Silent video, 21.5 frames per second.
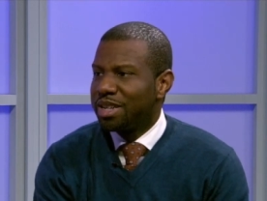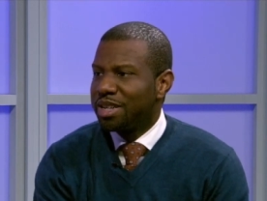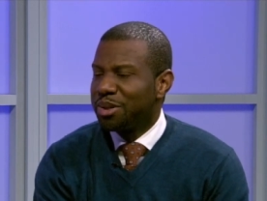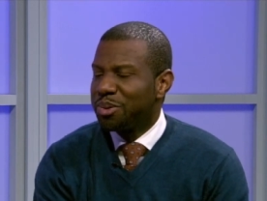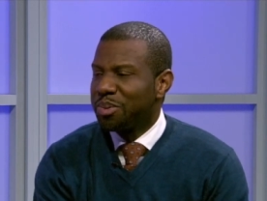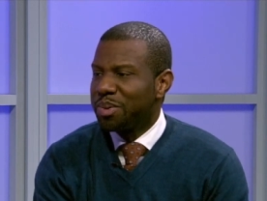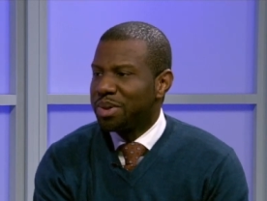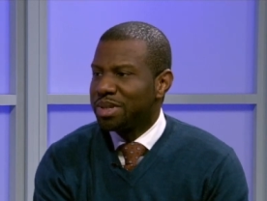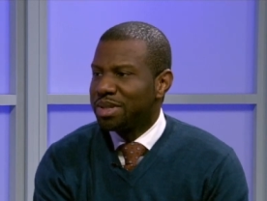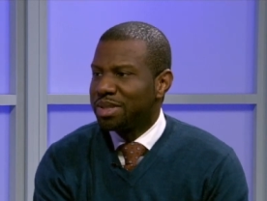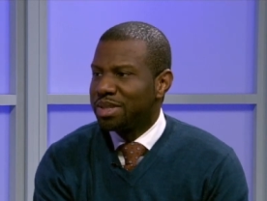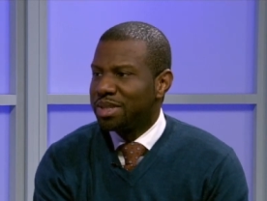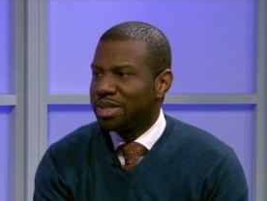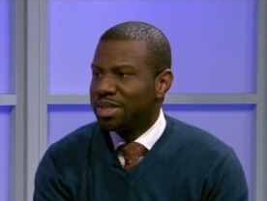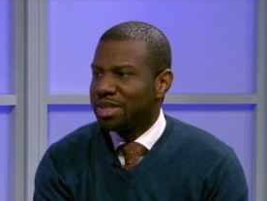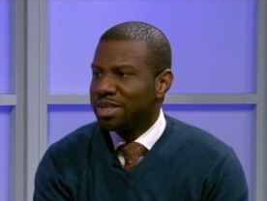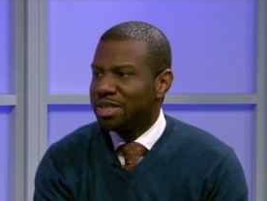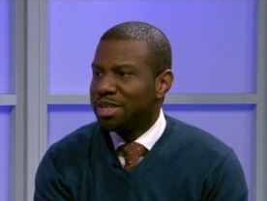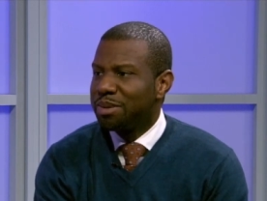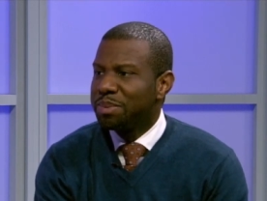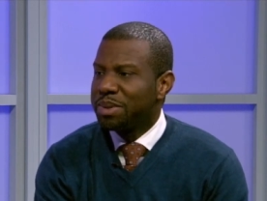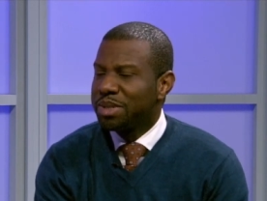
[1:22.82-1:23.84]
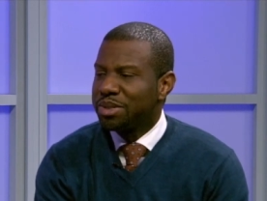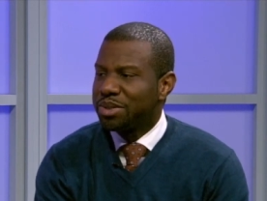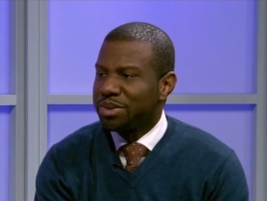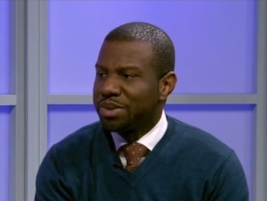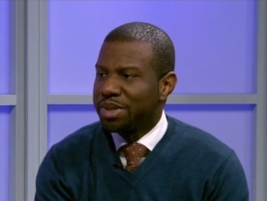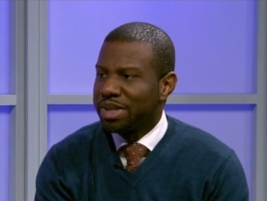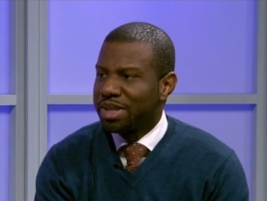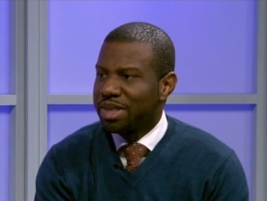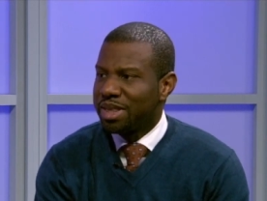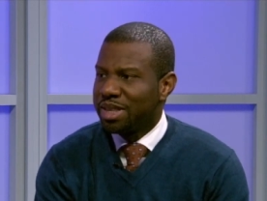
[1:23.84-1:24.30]
it was to
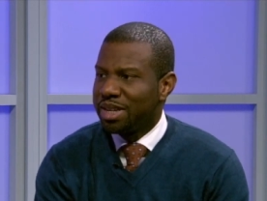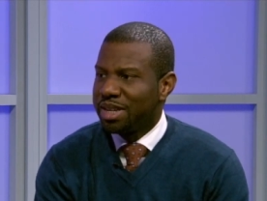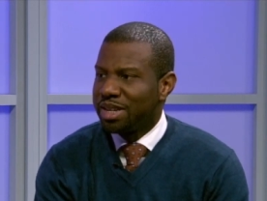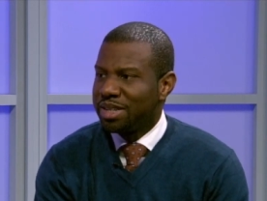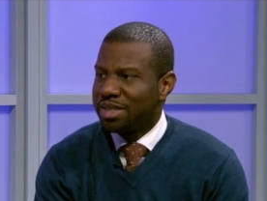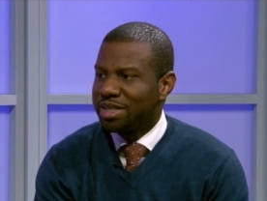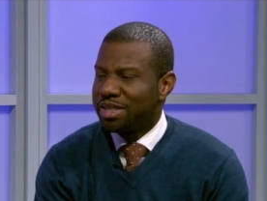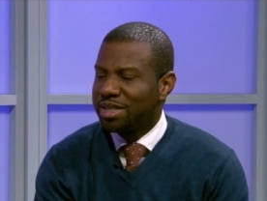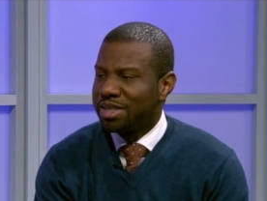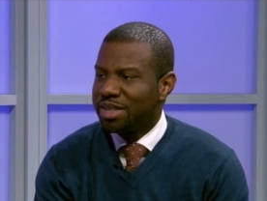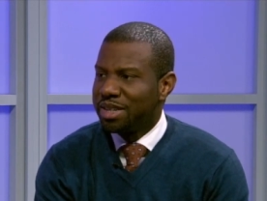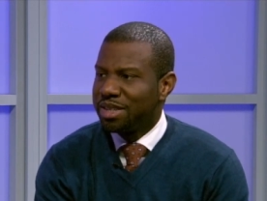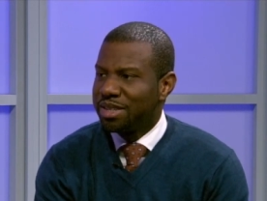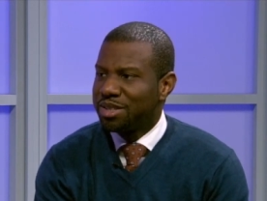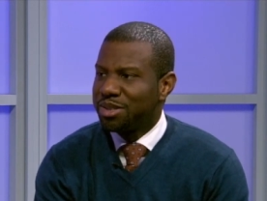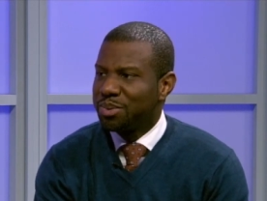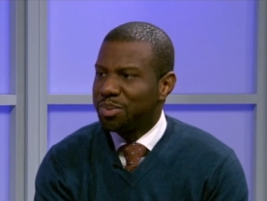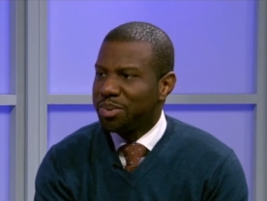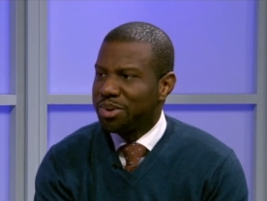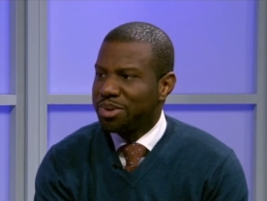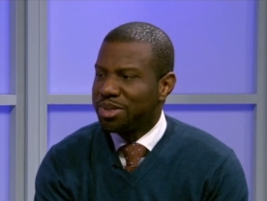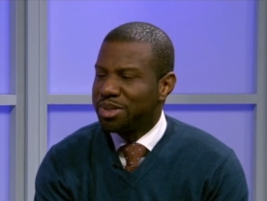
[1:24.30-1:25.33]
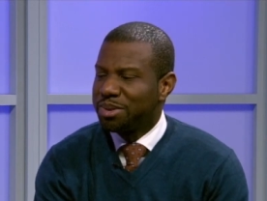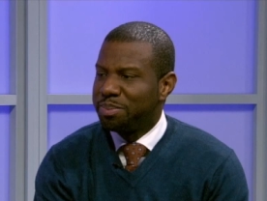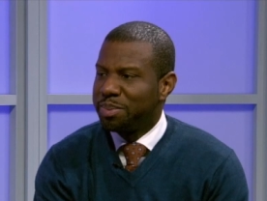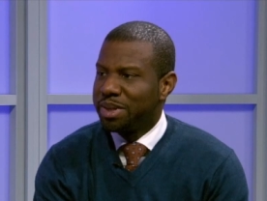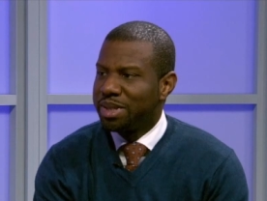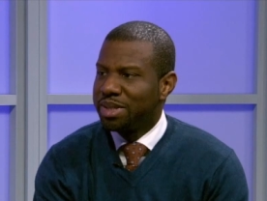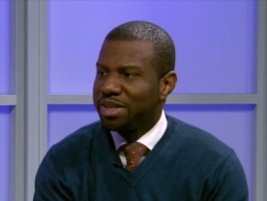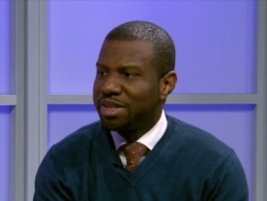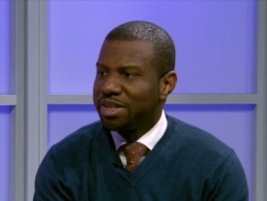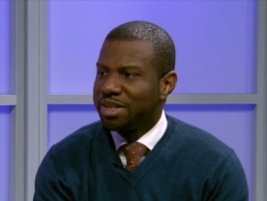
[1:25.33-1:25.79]
demonstrate that states were
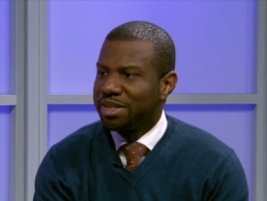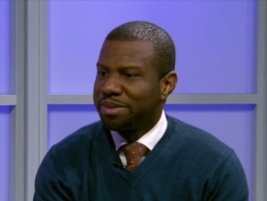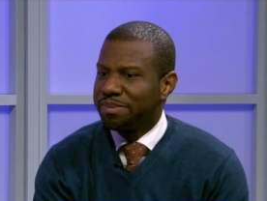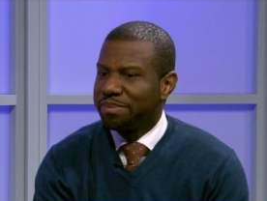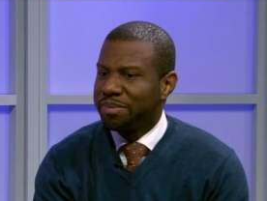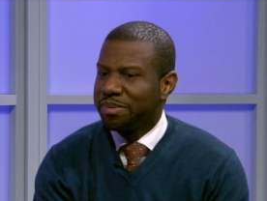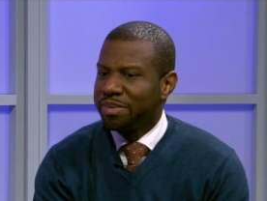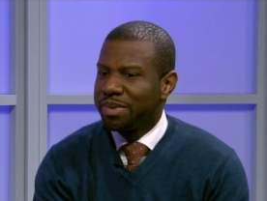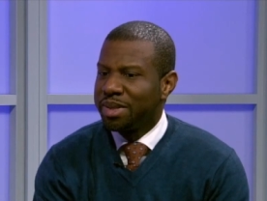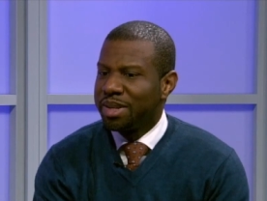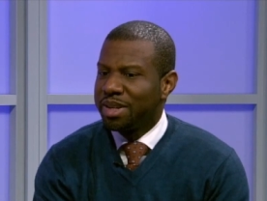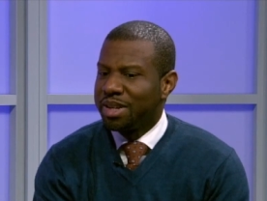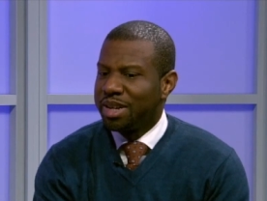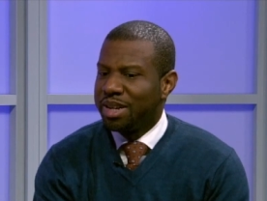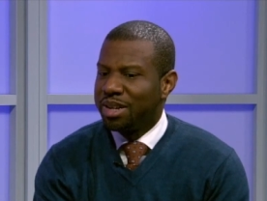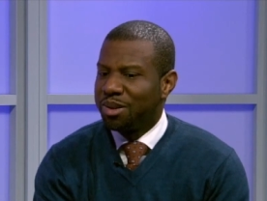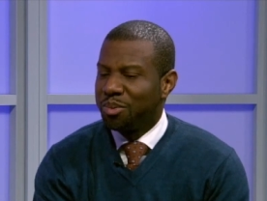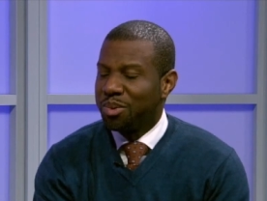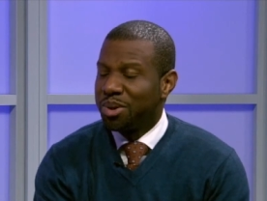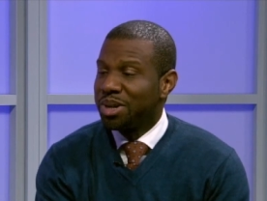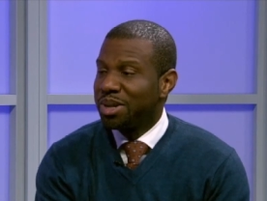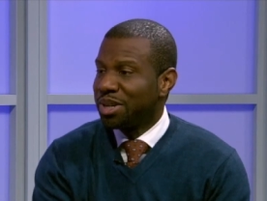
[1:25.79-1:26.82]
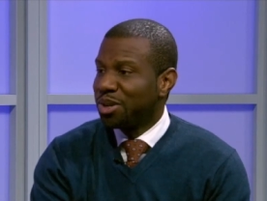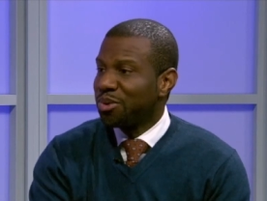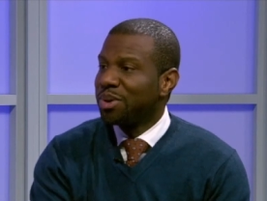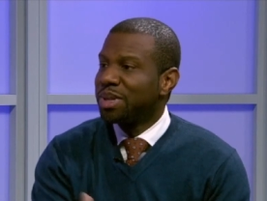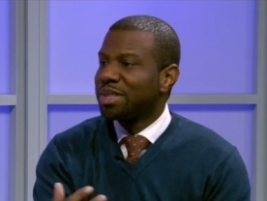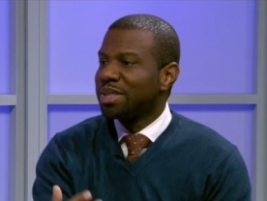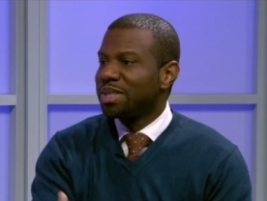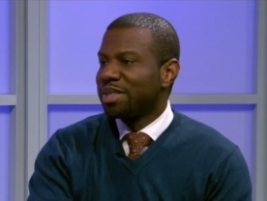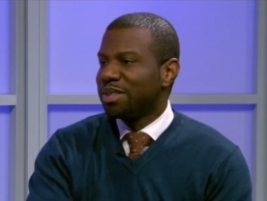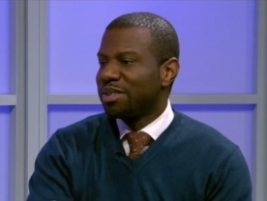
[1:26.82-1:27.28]
spending, were
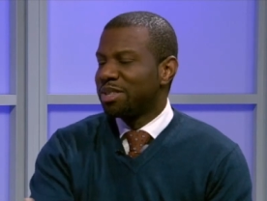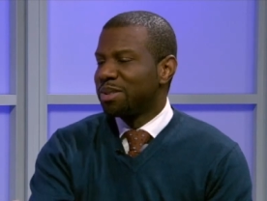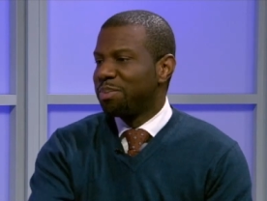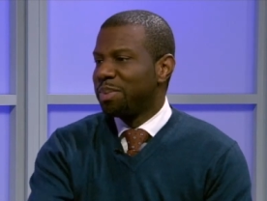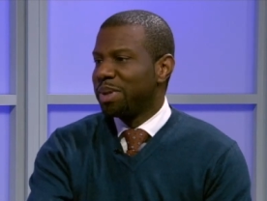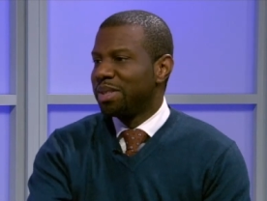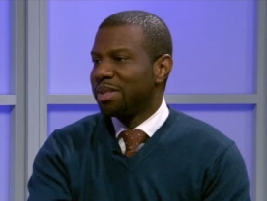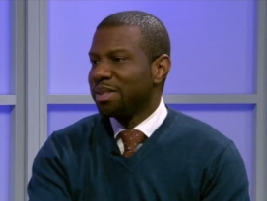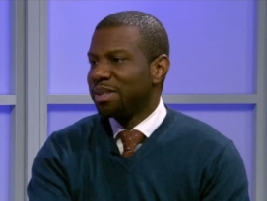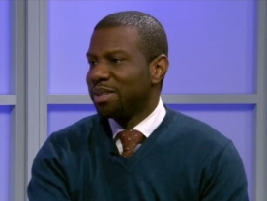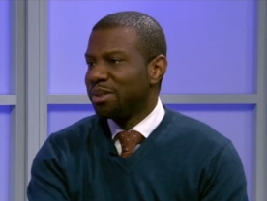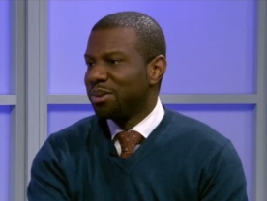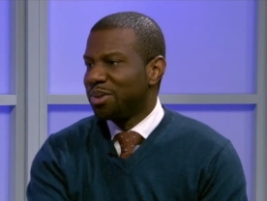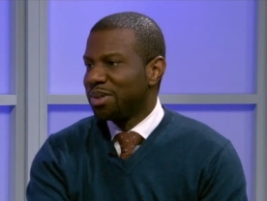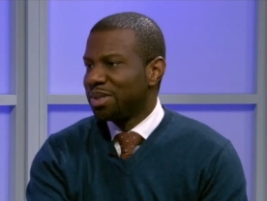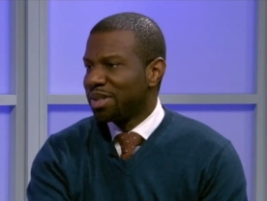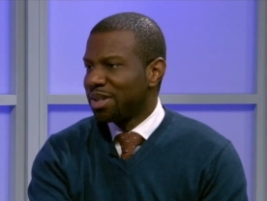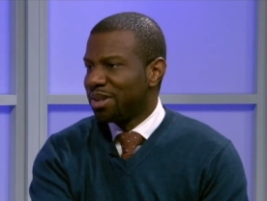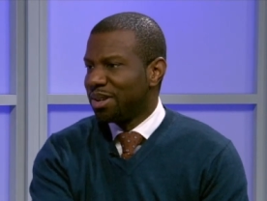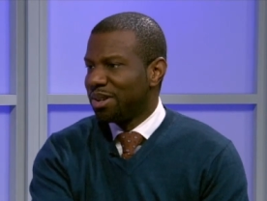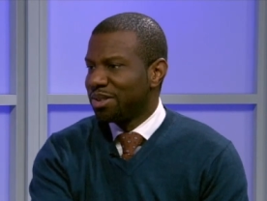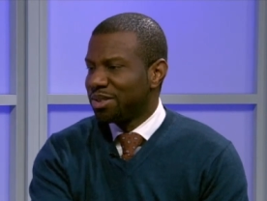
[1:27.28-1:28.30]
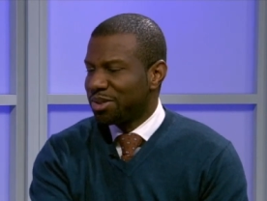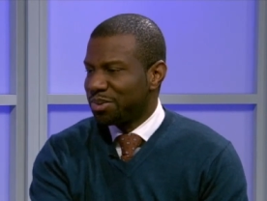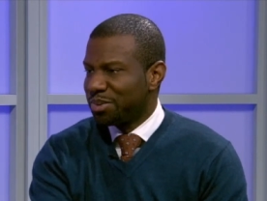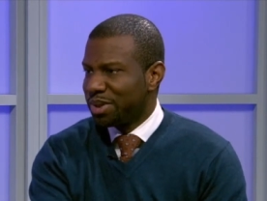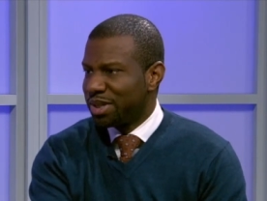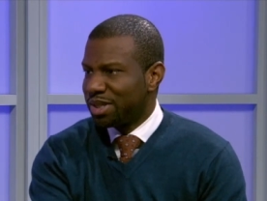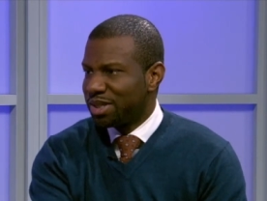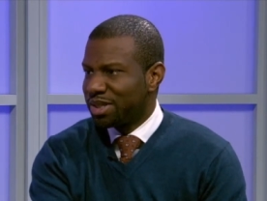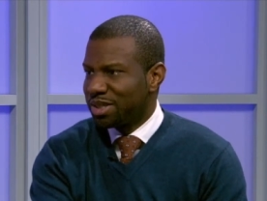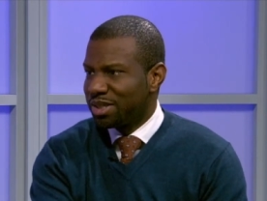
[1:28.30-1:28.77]
increasing their spending on
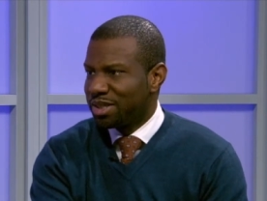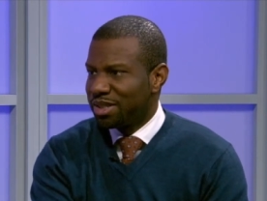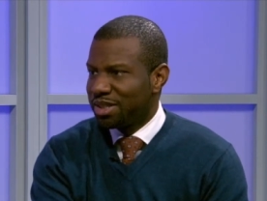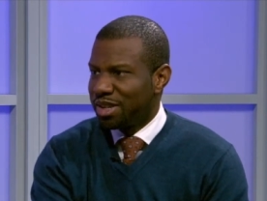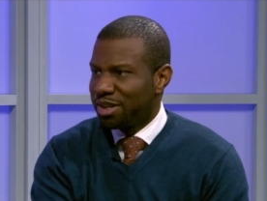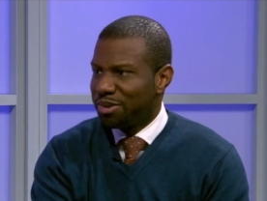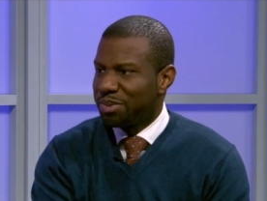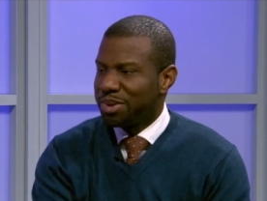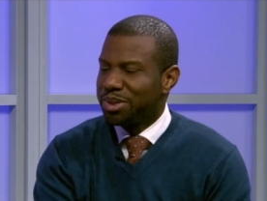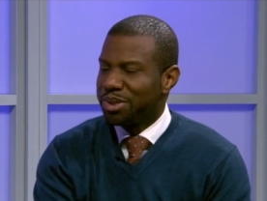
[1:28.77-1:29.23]
incarceration and